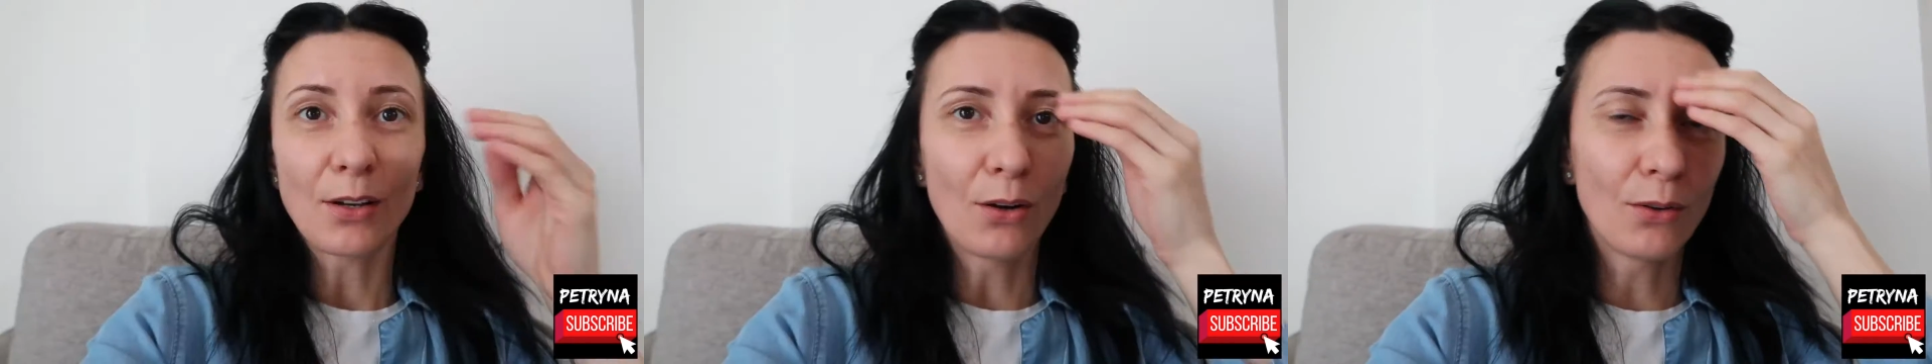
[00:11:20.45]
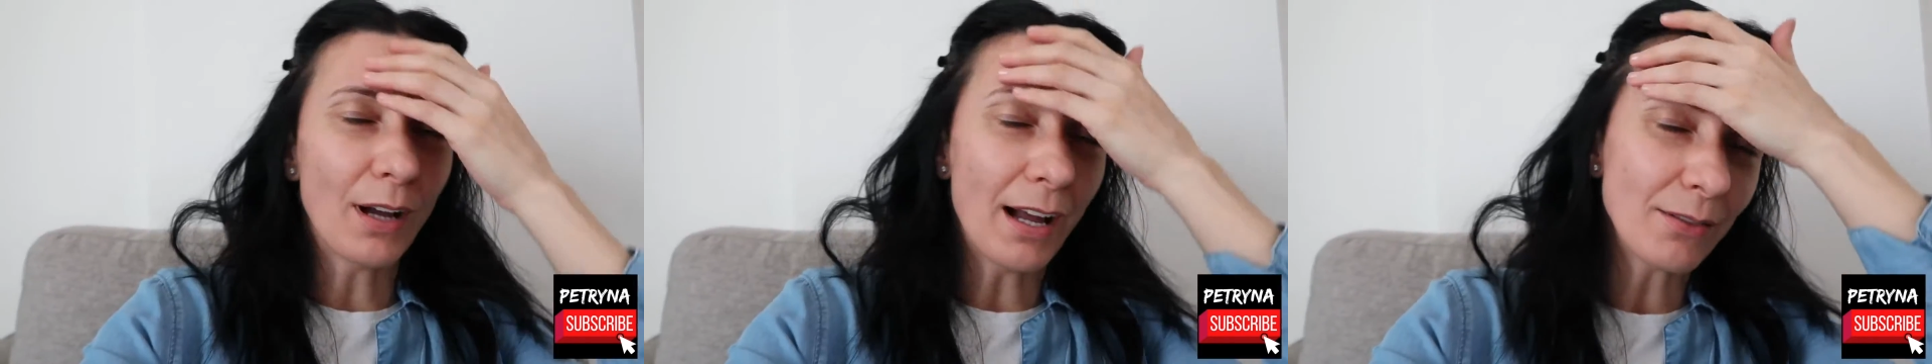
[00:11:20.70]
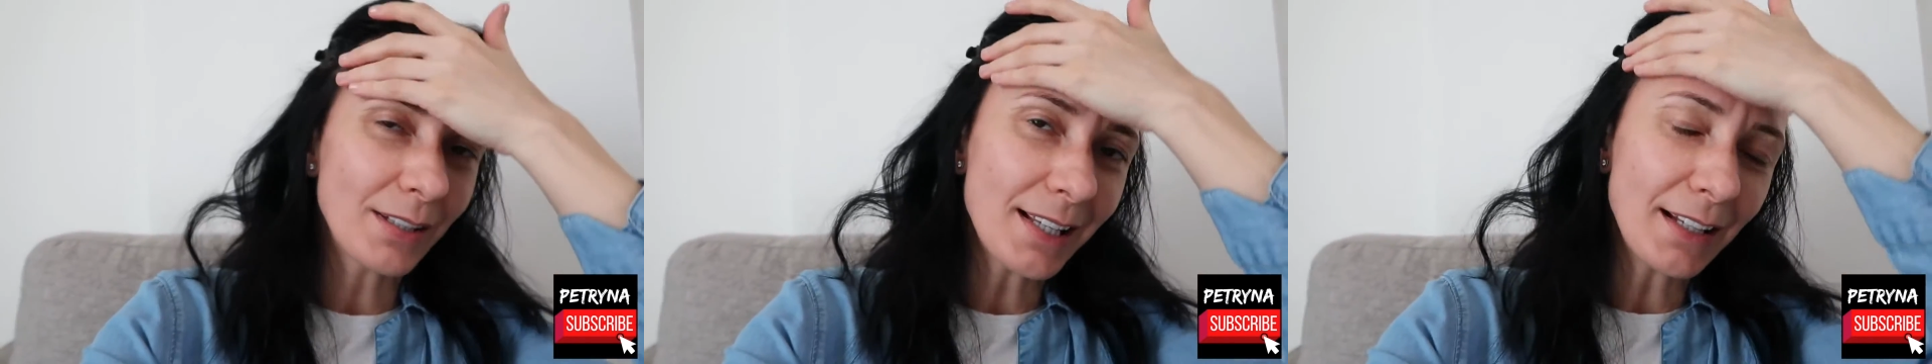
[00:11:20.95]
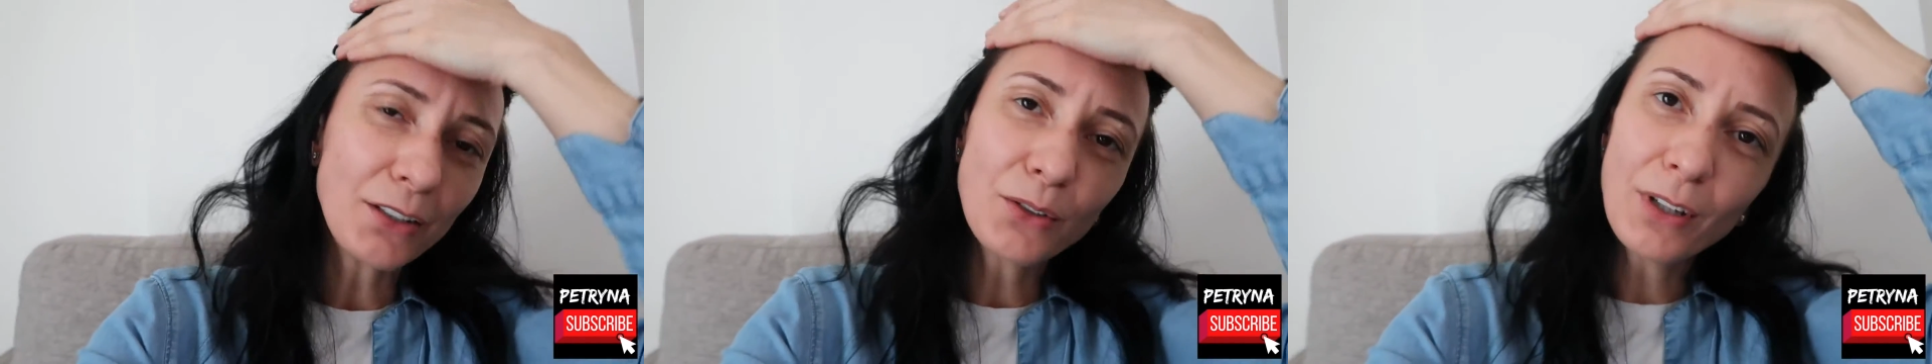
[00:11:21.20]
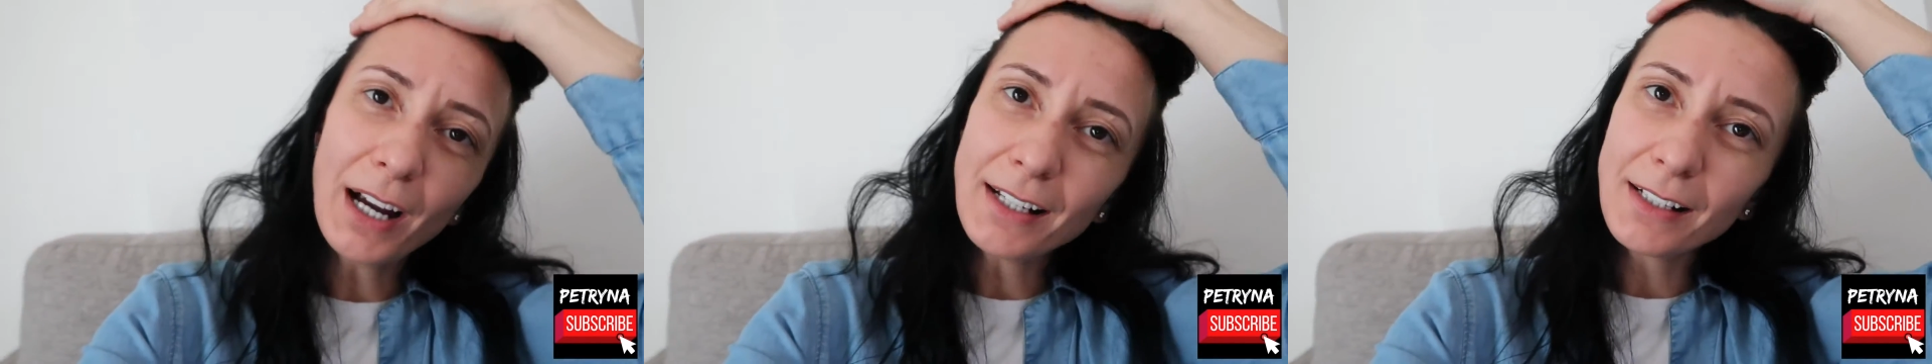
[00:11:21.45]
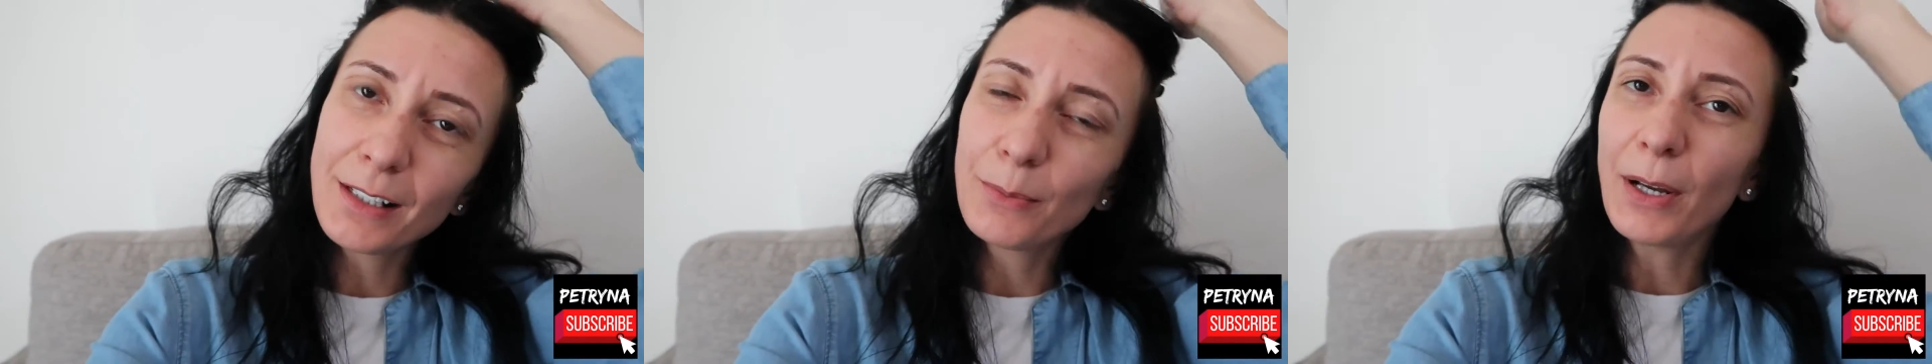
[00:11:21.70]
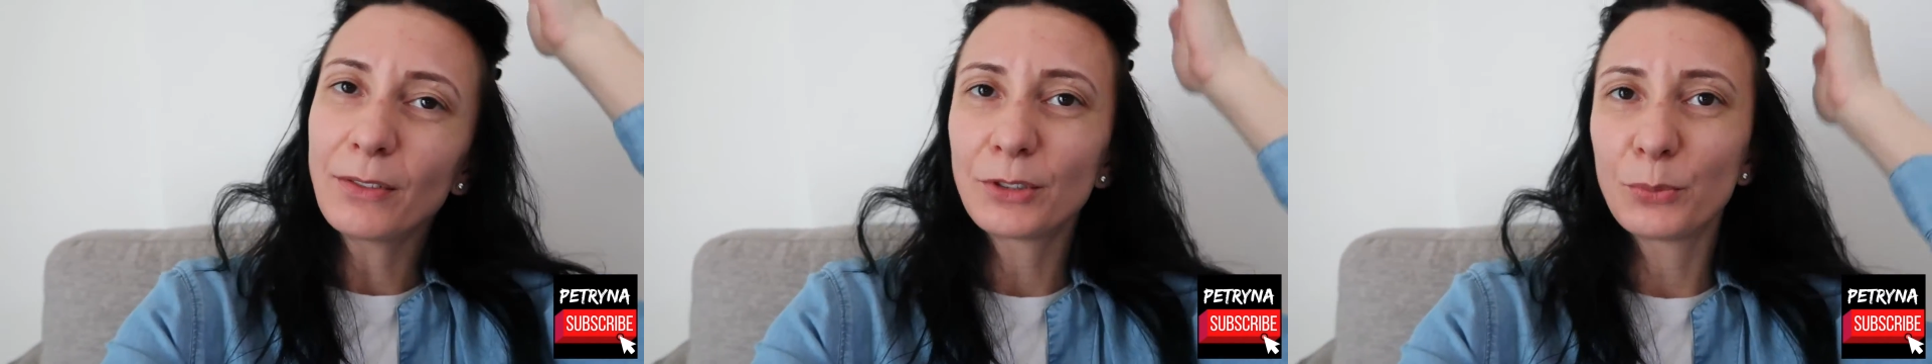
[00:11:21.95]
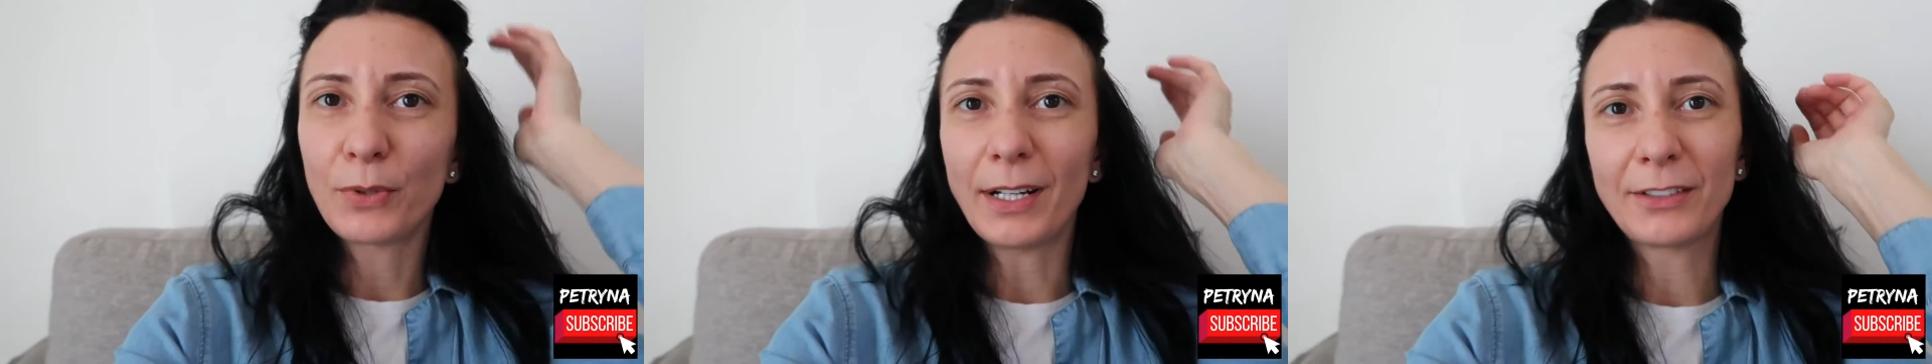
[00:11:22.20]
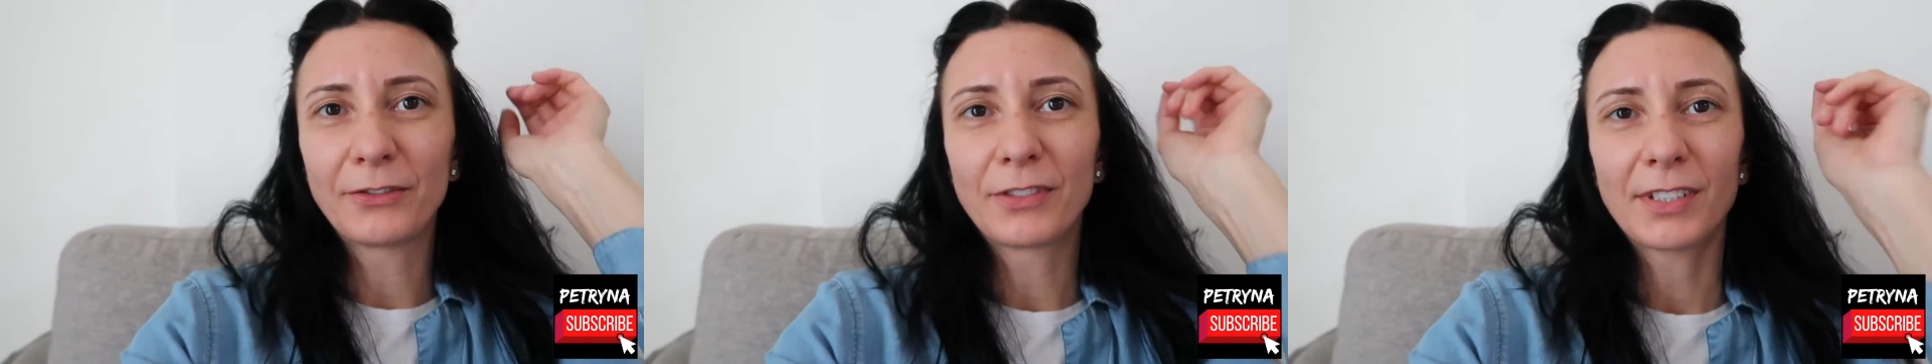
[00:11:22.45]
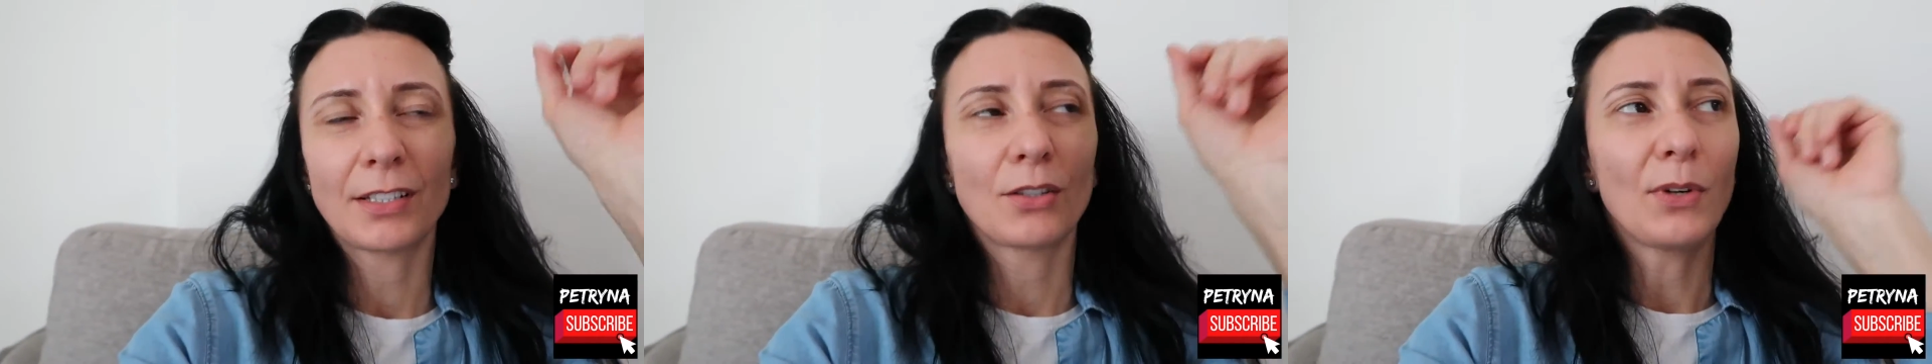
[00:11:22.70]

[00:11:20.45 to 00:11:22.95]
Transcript: So I was telling you guys about the breakfast,